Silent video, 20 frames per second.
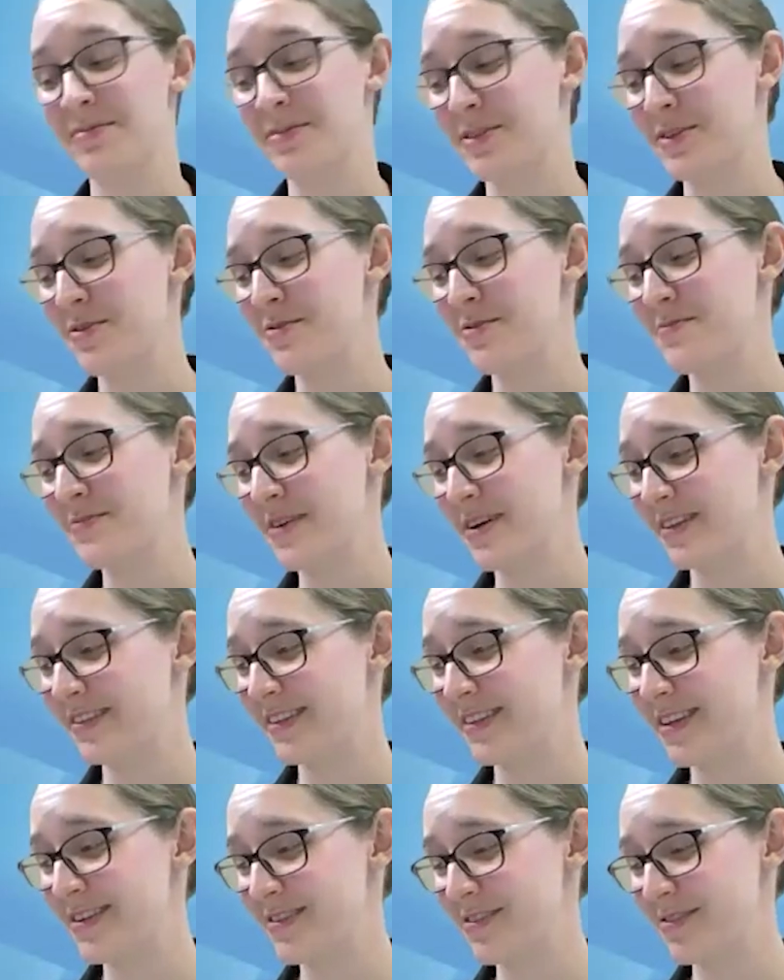I'm so
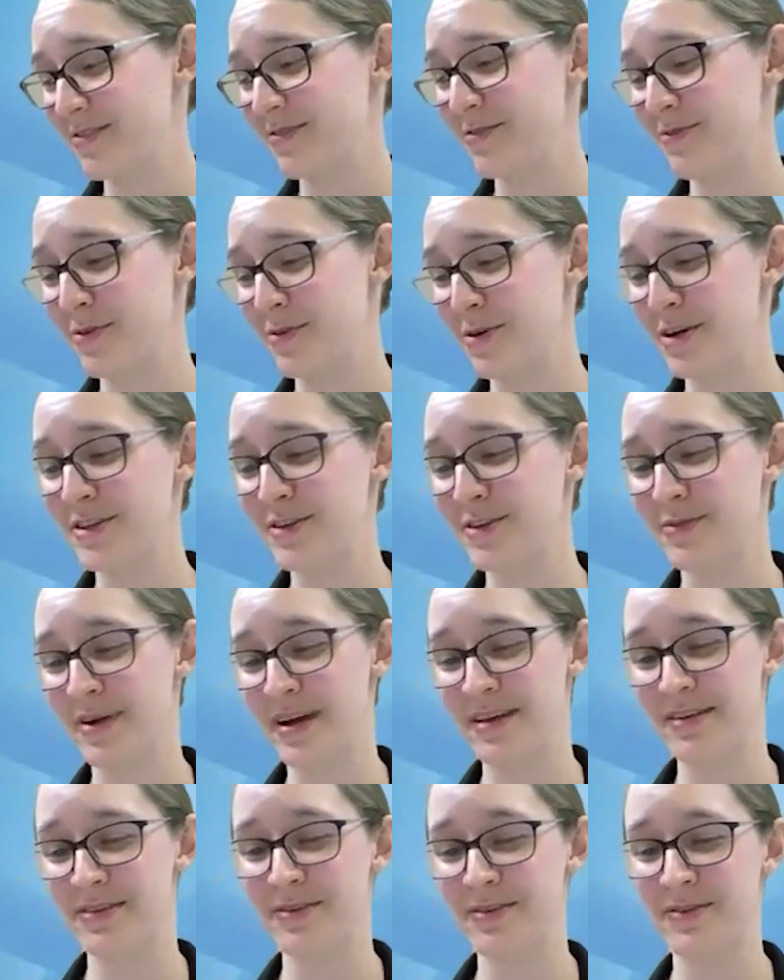impressed that you worked your
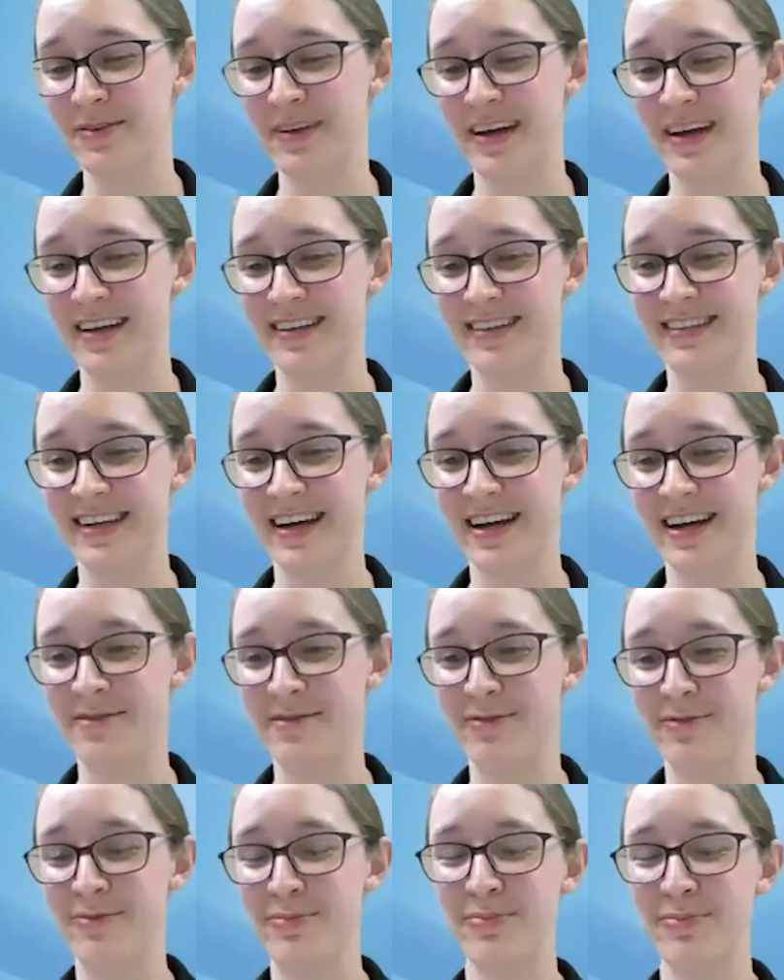way through that kind
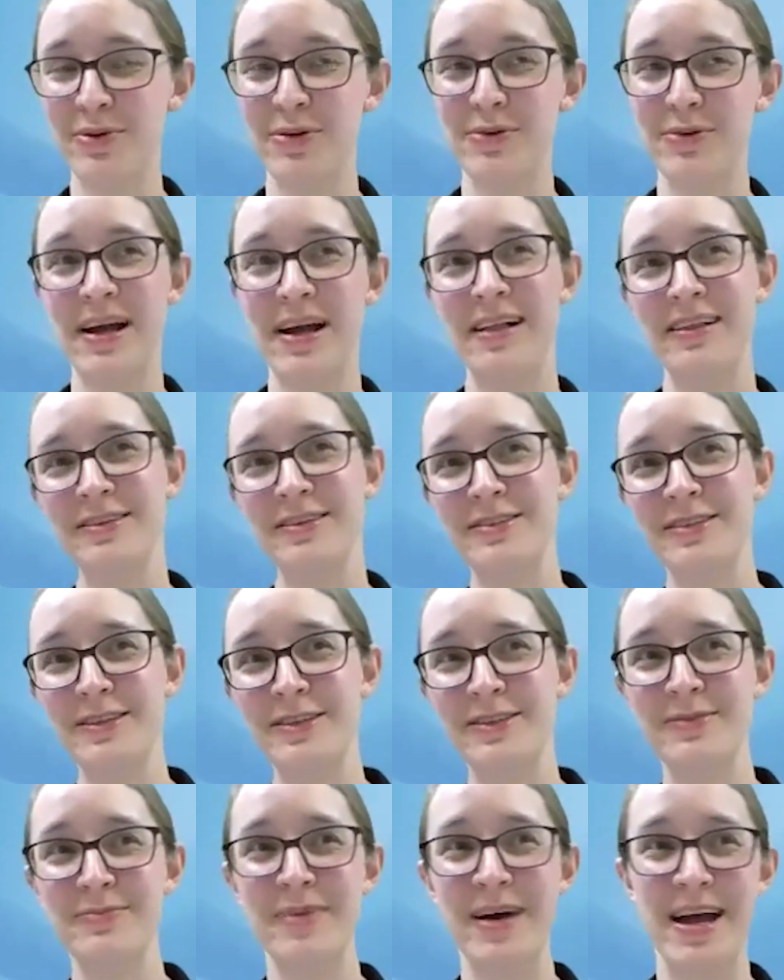of
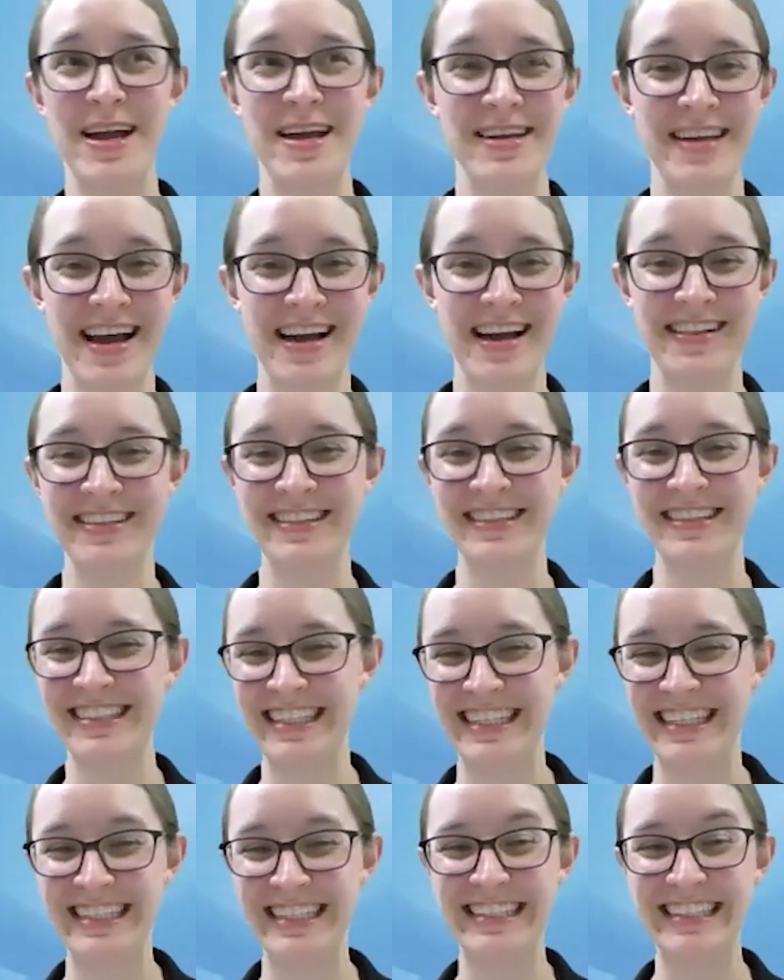paralysis by
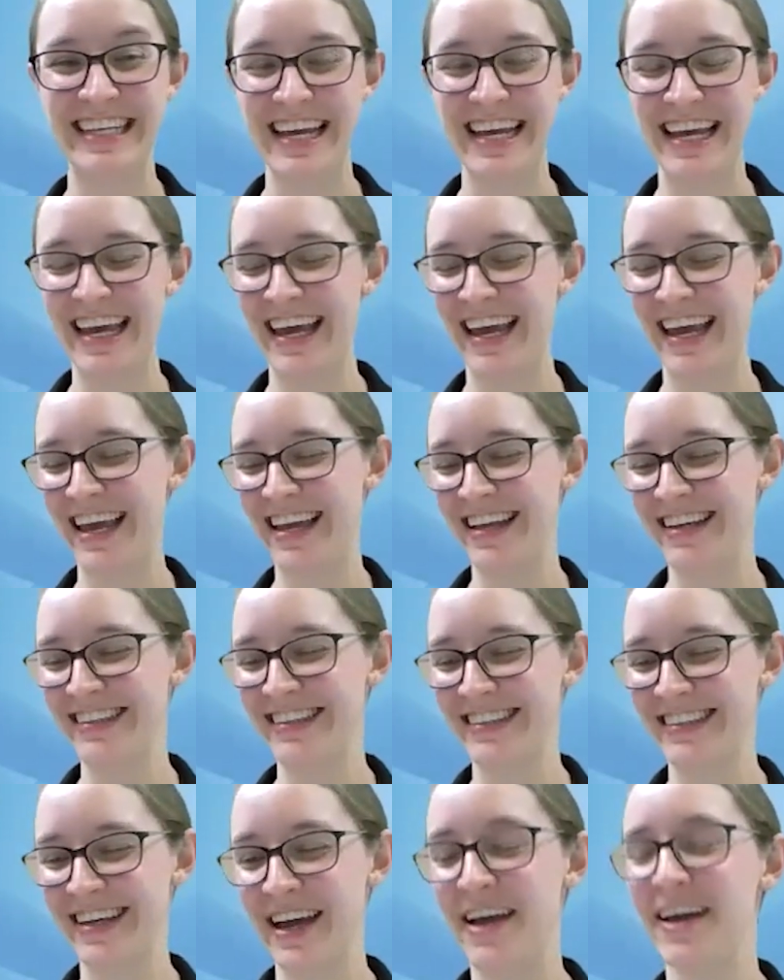analysis.
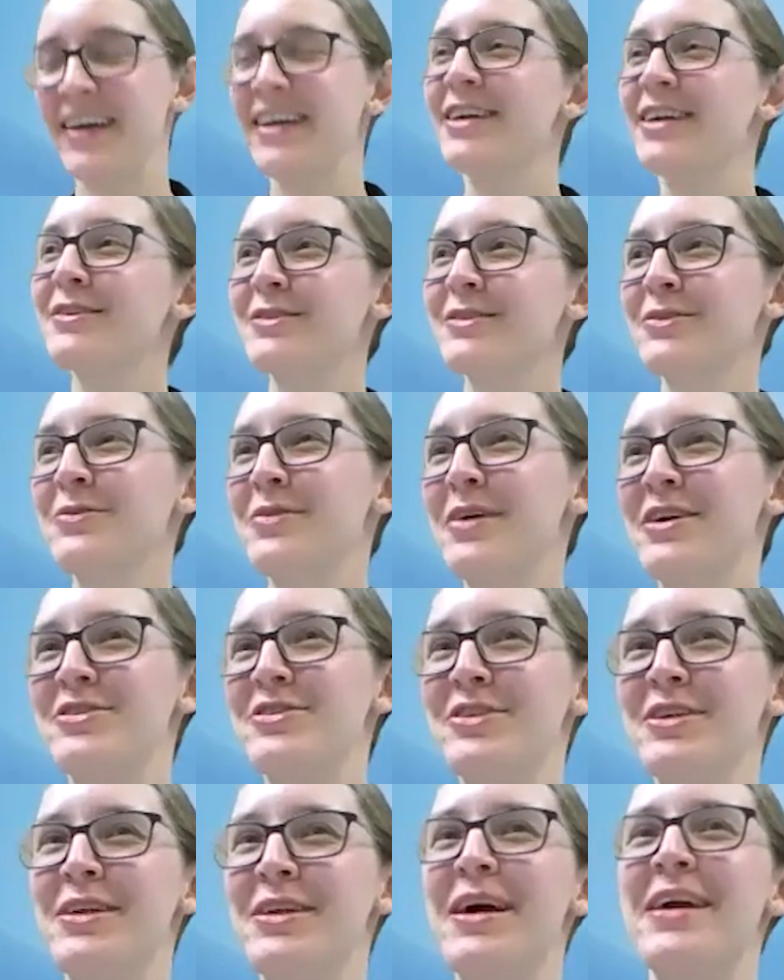And here's a
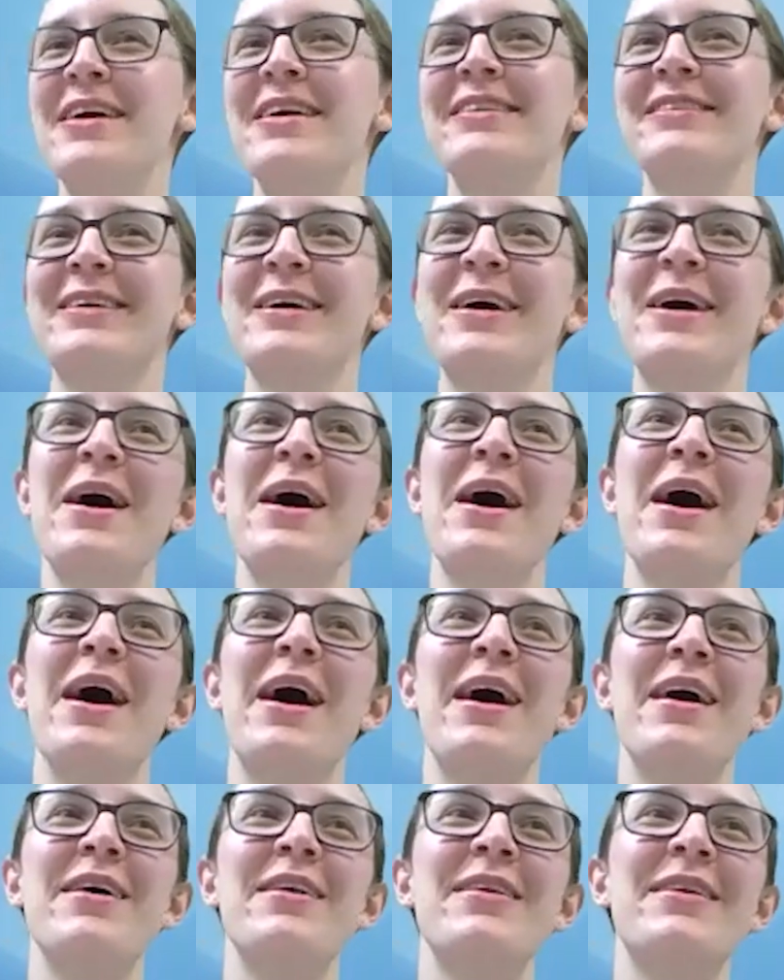question I ask
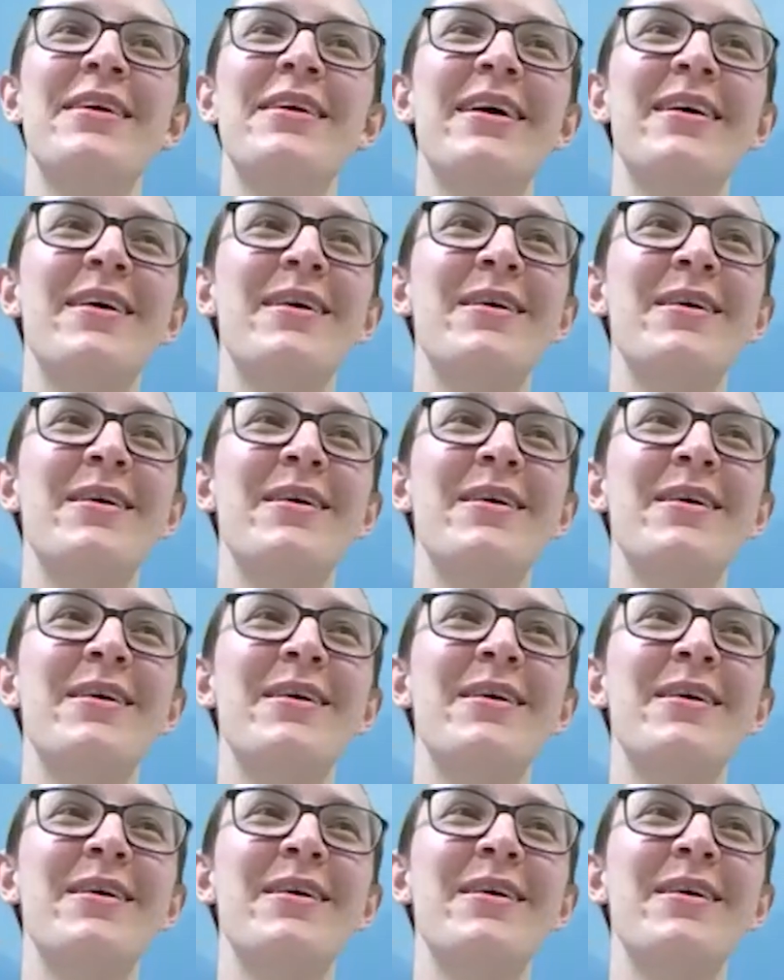on